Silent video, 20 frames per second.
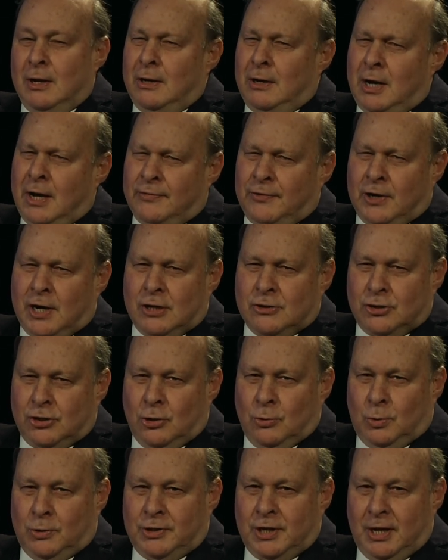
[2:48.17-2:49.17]
Not that our
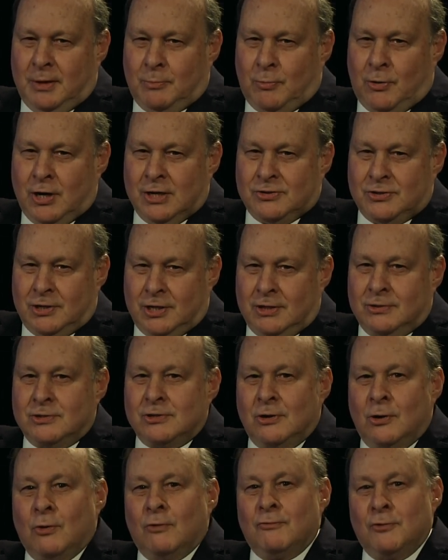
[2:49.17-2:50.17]
show will take precedence
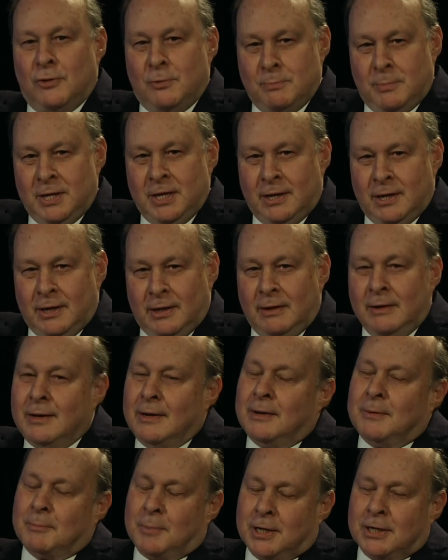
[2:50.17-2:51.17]
over the meeting,
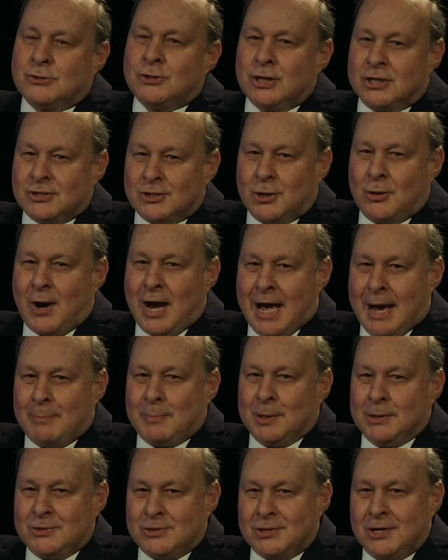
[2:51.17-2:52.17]
but it just so
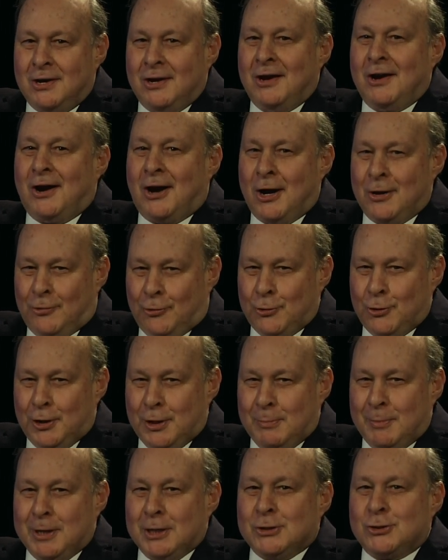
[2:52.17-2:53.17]
happens our
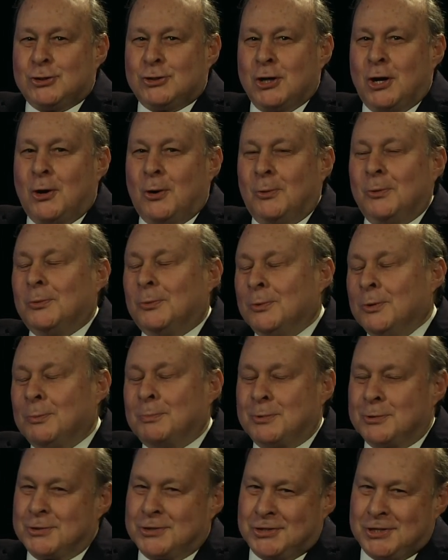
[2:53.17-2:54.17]
30-minute show will
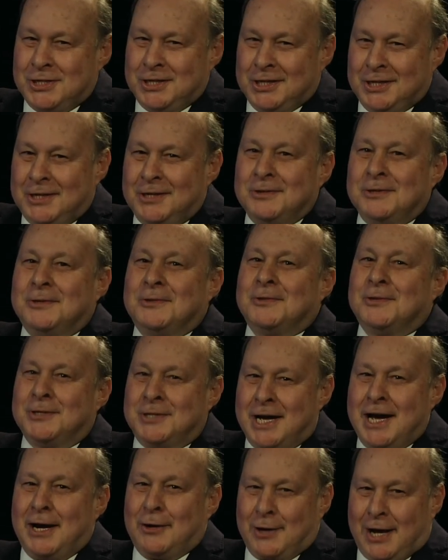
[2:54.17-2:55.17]
precede the
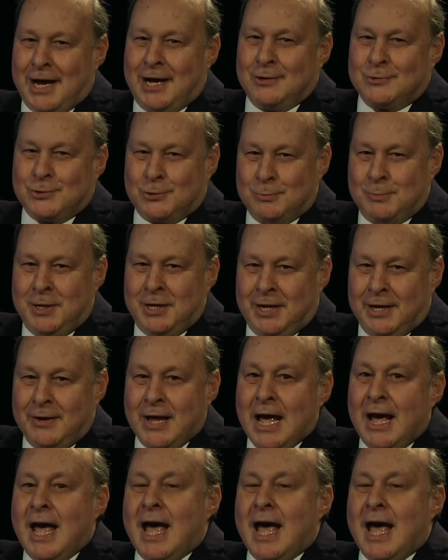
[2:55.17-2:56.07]
town council meeting.